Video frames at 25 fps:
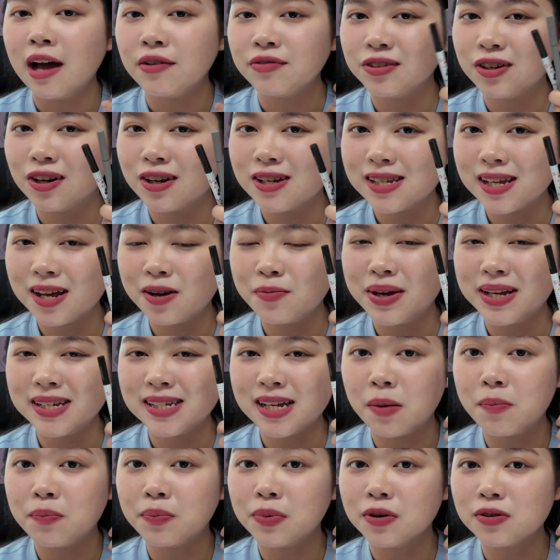I've got some
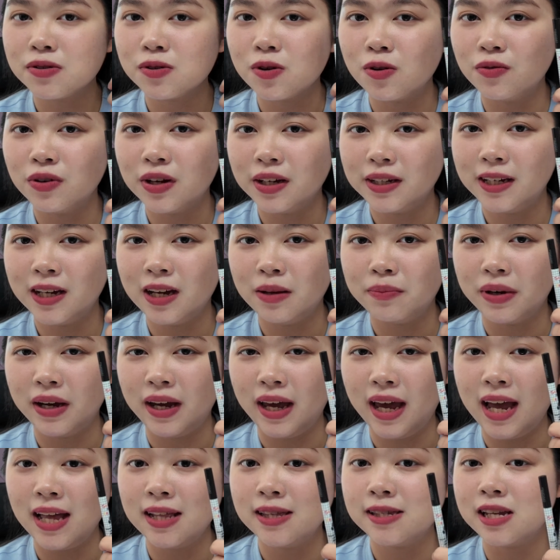examples over here in my
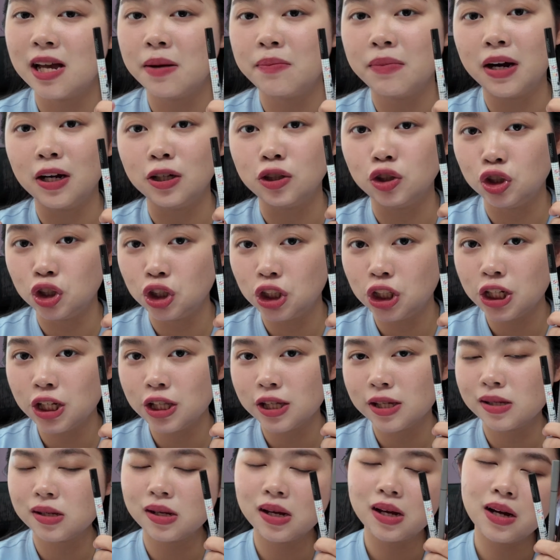hand. Some are
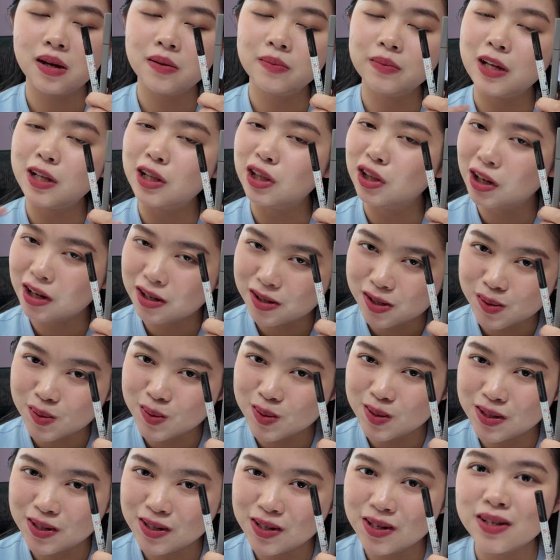good, some not
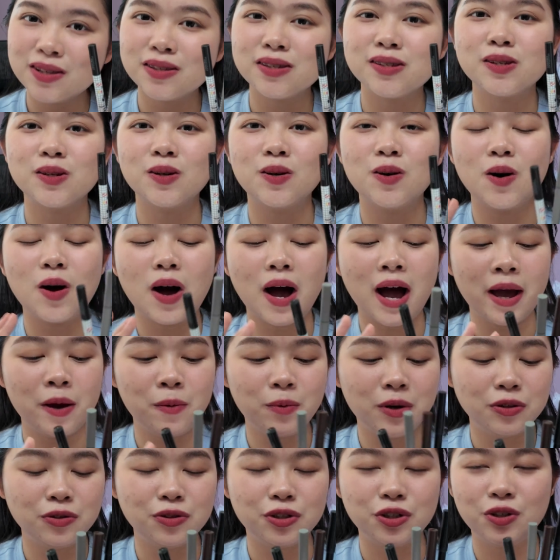so good, so I
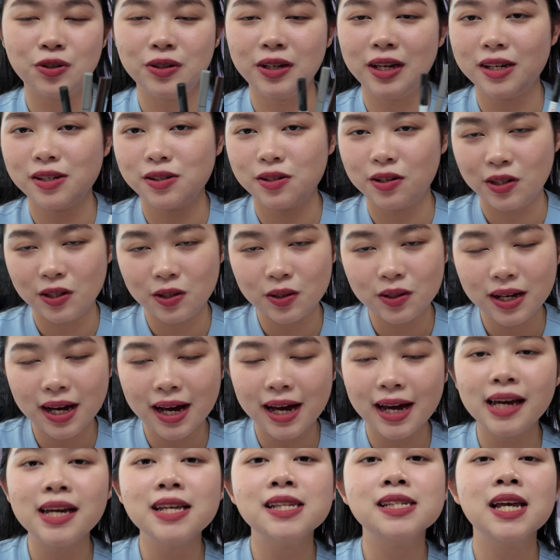want to showcase to you
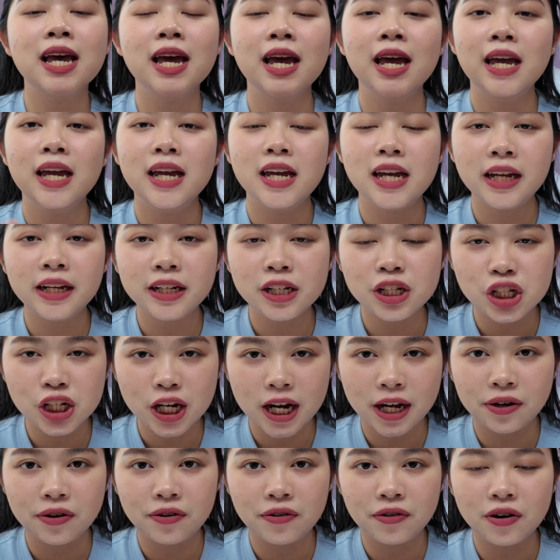guys. In
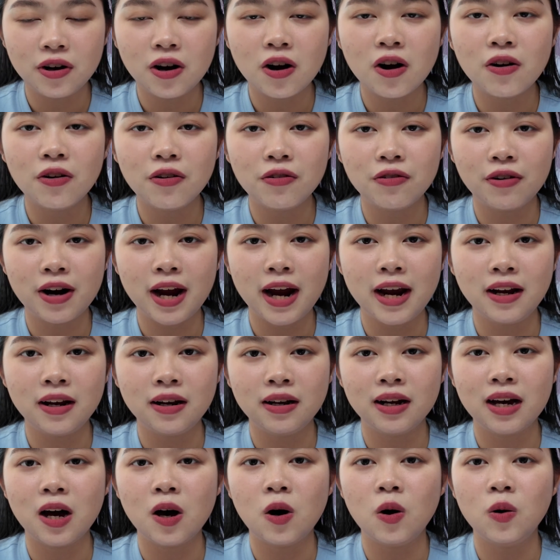general, right
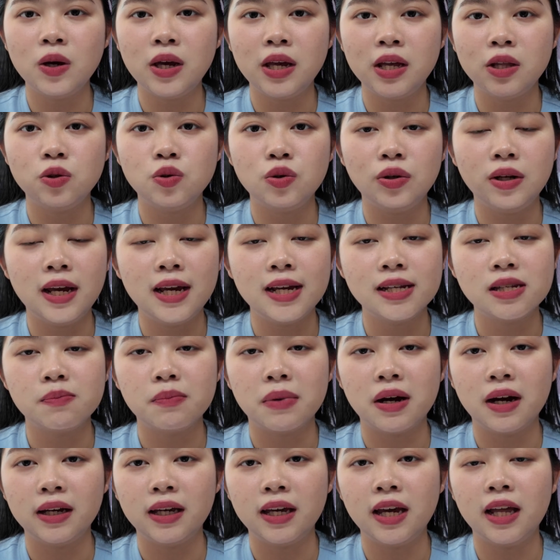now in today's
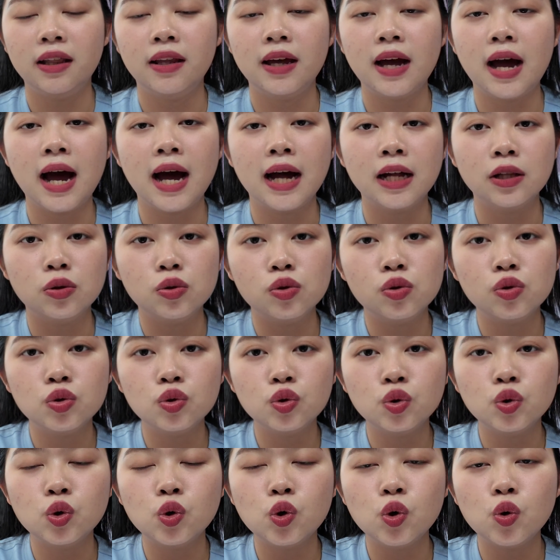market, there are
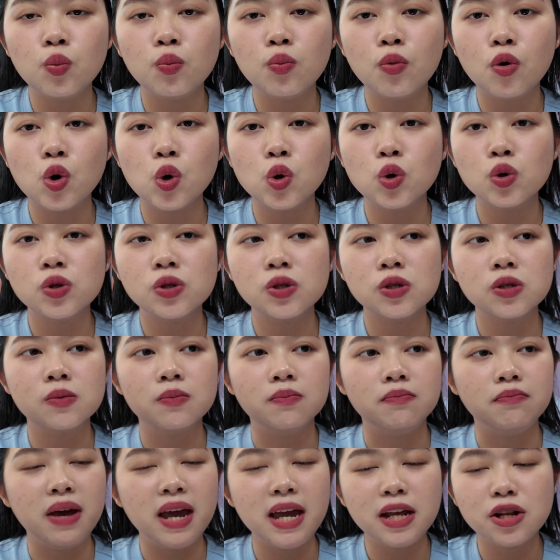two
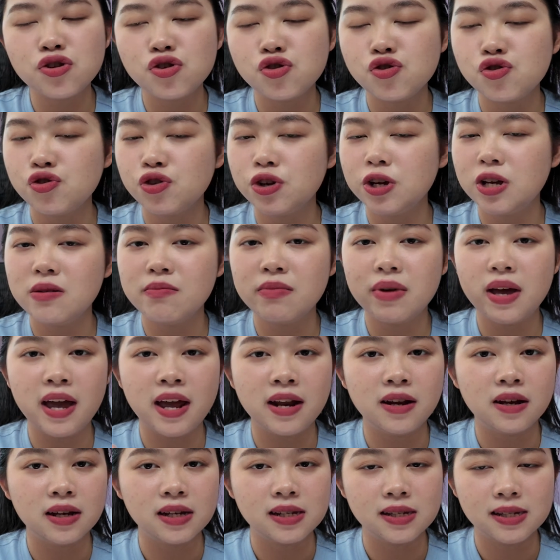most mainstream
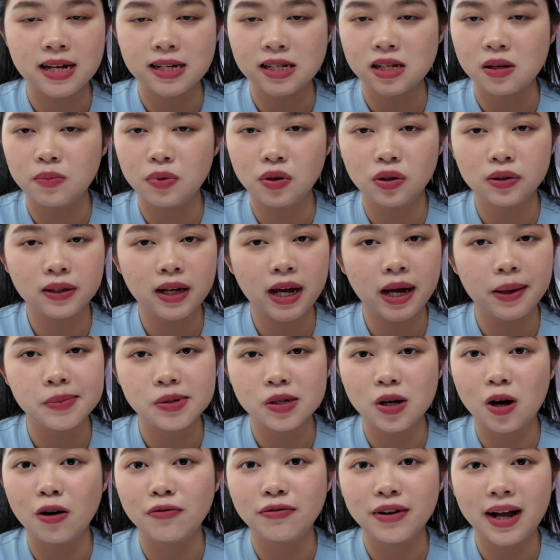and accessible
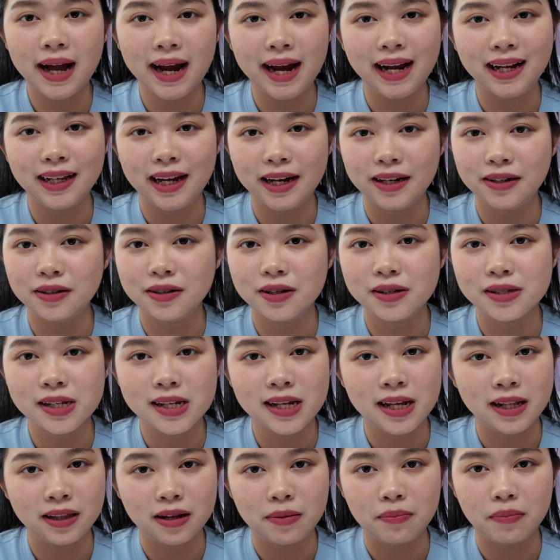types of eyeliners
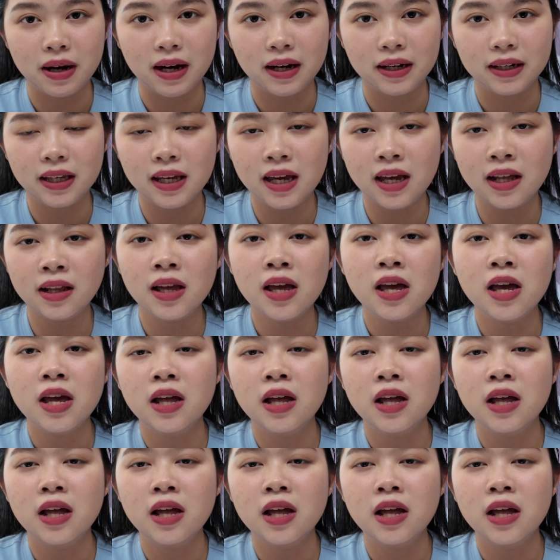in the market.